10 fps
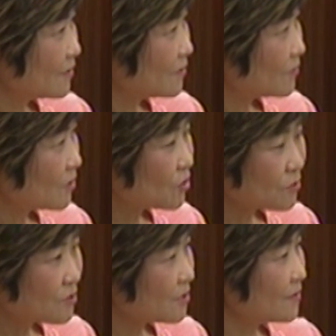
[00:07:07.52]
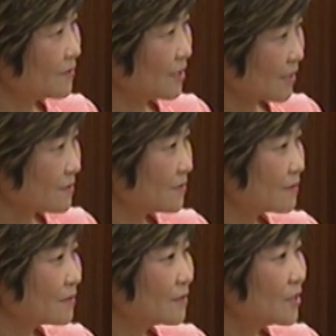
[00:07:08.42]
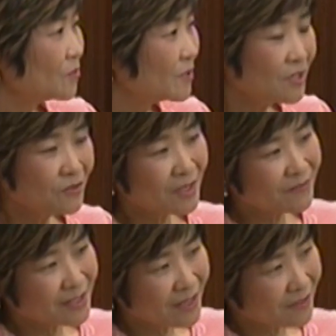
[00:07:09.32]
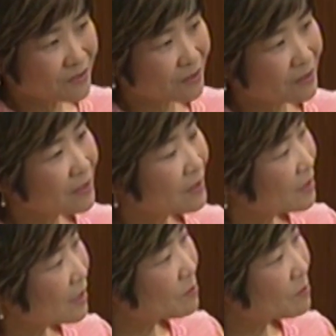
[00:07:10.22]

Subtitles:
for the social service sector. We need to have a sector that